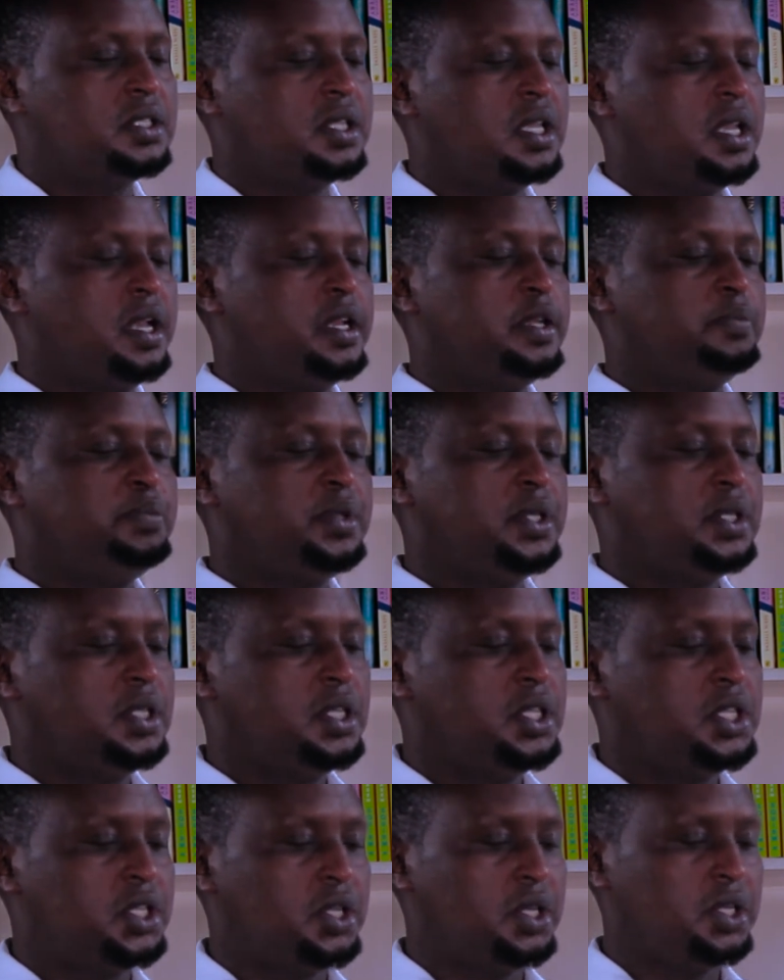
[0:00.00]
a
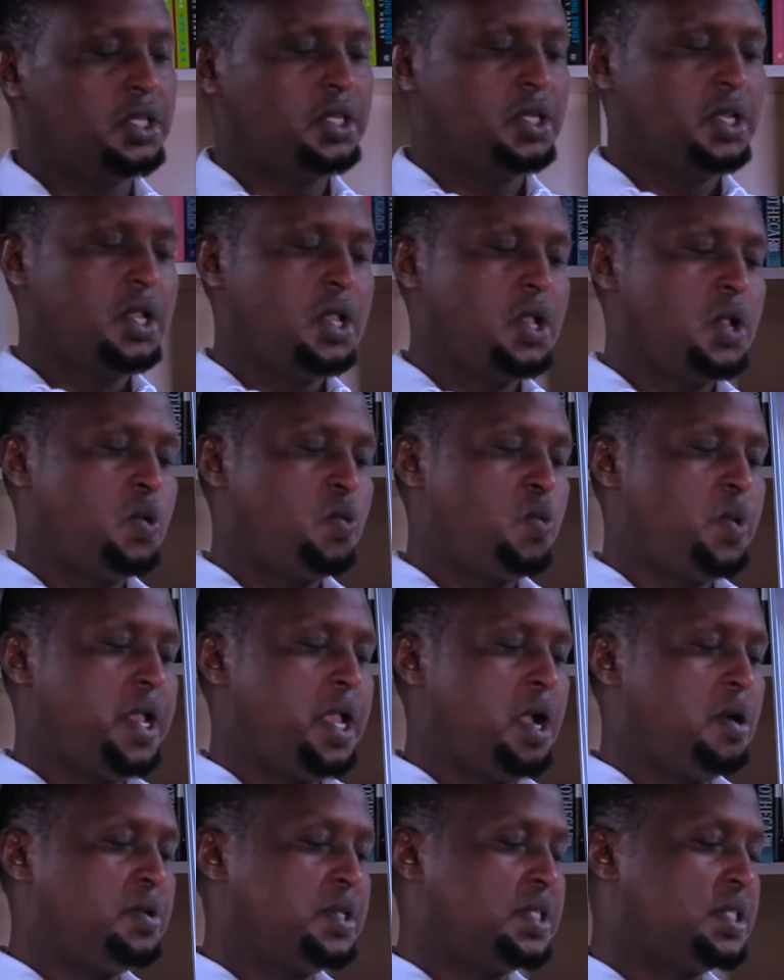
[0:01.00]
repetition,
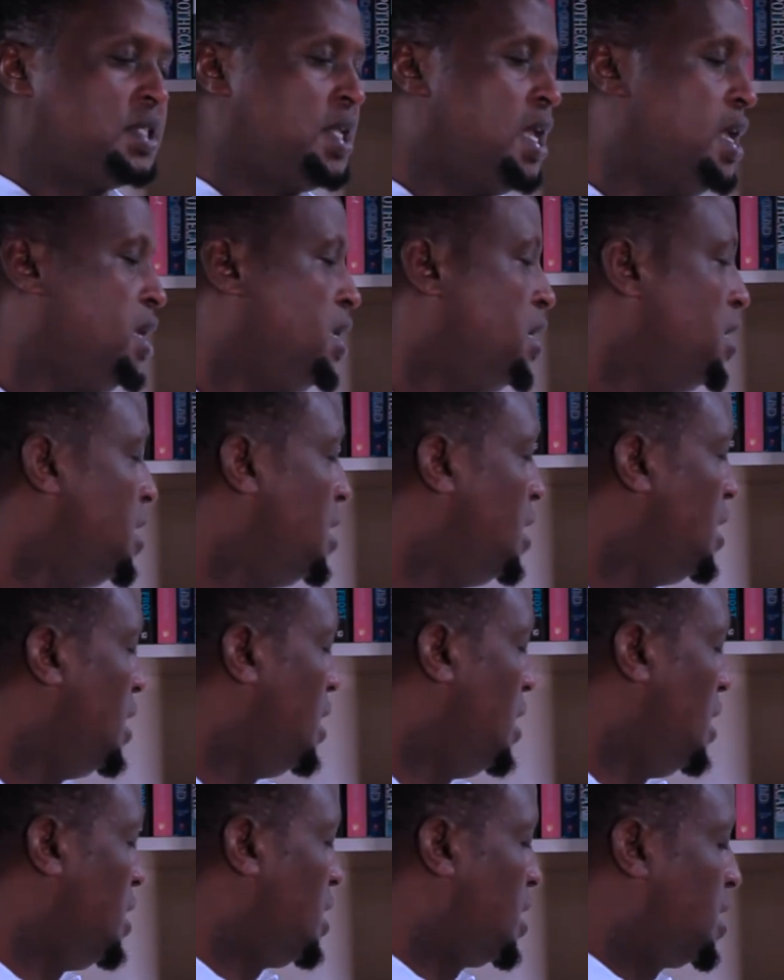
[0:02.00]
where we said,
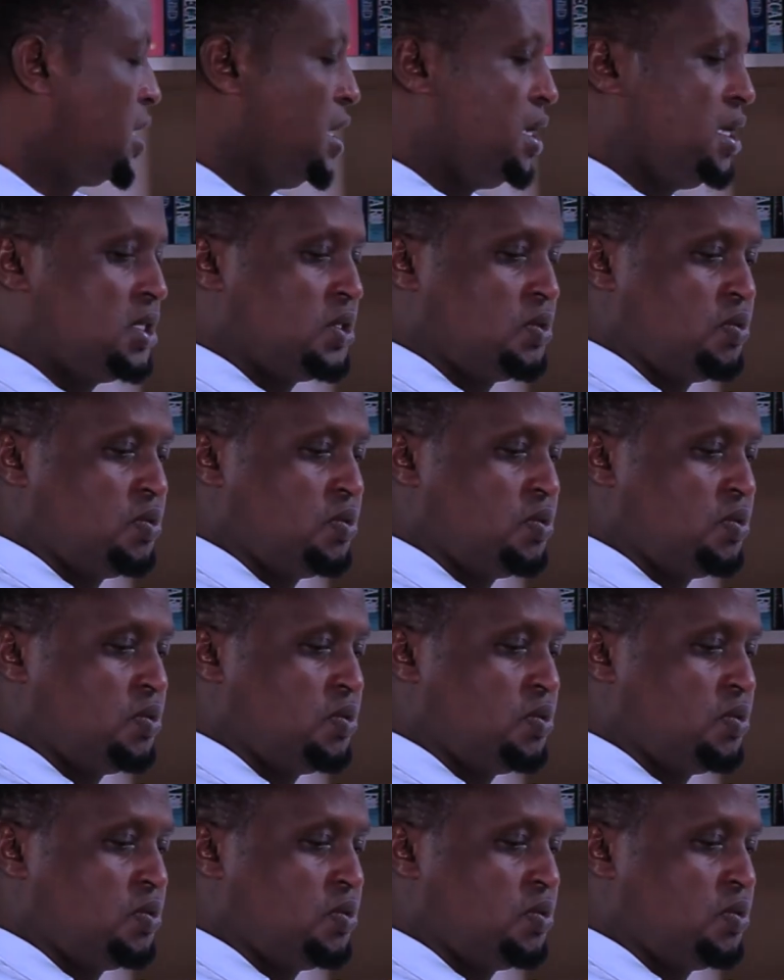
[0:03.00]
in case